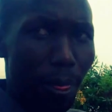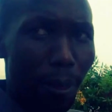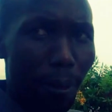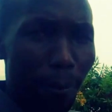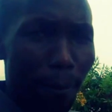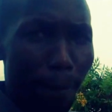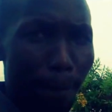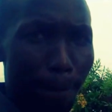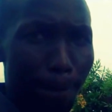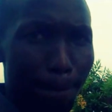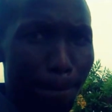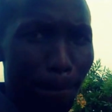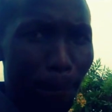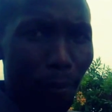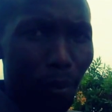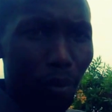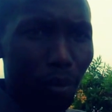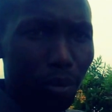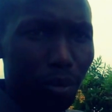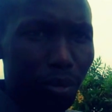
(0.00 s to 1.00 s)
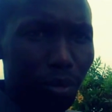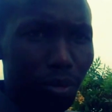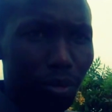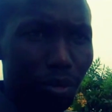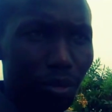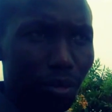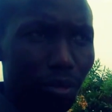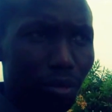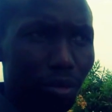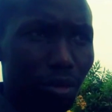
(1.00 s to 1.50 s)
And uh, I'm about to
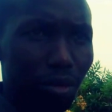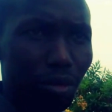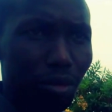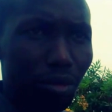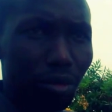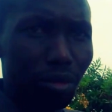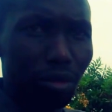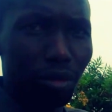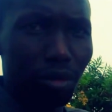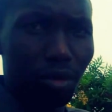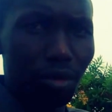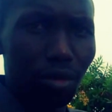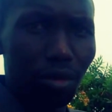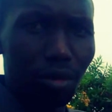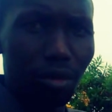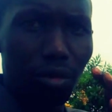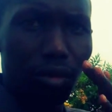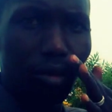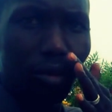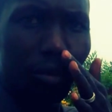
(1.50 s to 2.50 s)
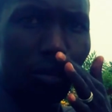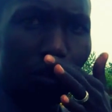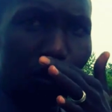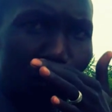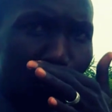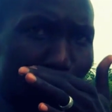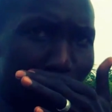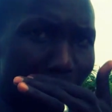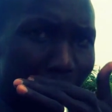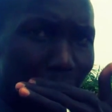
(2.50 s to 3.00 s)
leave and I'm talking with Rojo
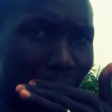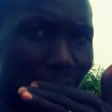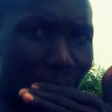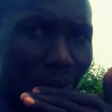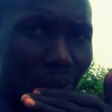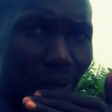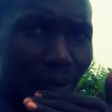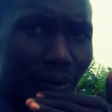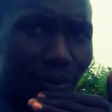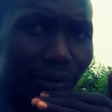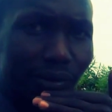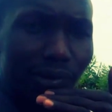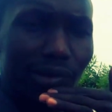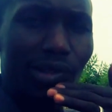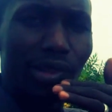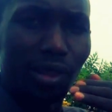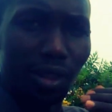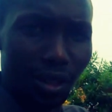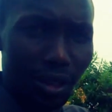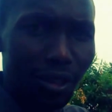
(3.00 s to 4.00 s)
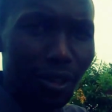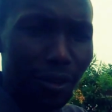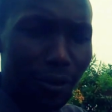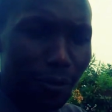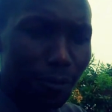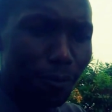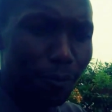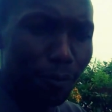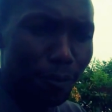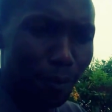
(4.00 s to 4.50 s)
or Wejo. And we're
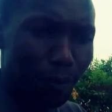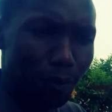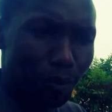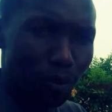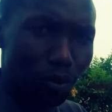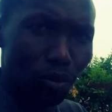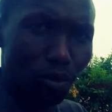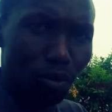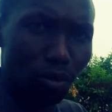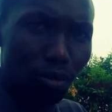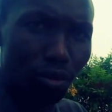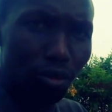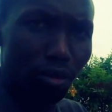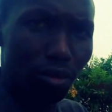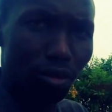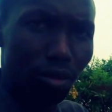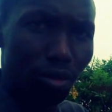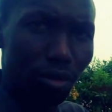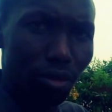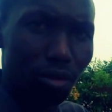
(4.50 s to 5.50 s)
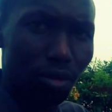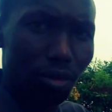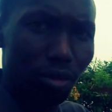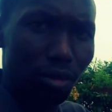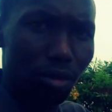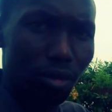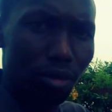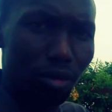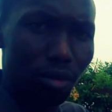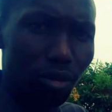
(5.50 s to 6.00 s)
saying, oh, Wilson Kipsang, who is
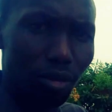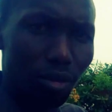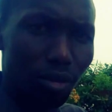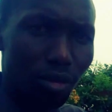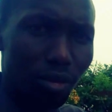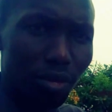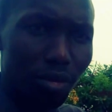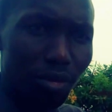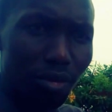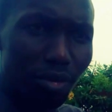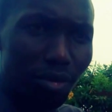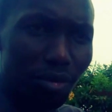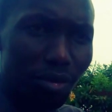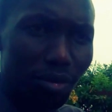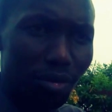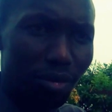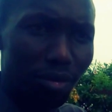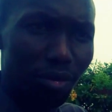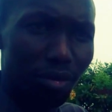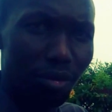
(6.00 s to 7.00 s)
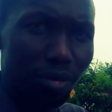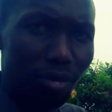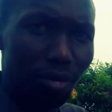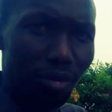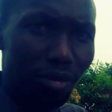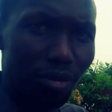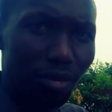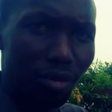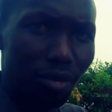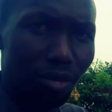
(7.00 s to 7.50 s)
that? And then we go,
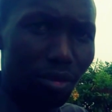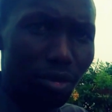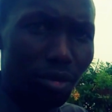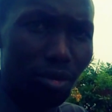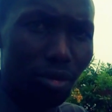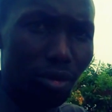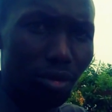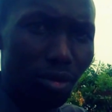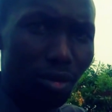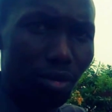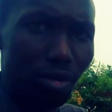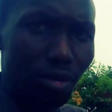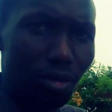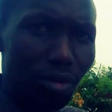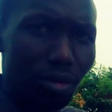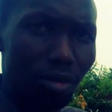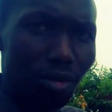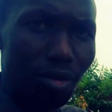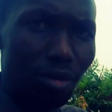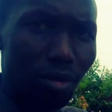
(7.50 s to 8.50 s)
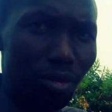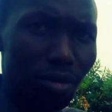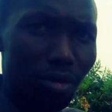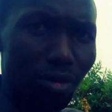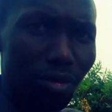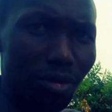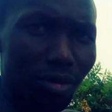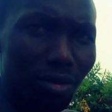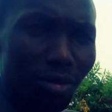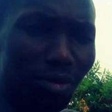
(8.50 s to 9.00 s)
oh my God,
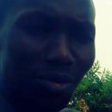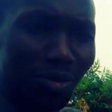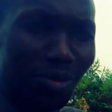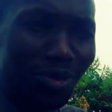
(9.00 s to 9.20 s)
203.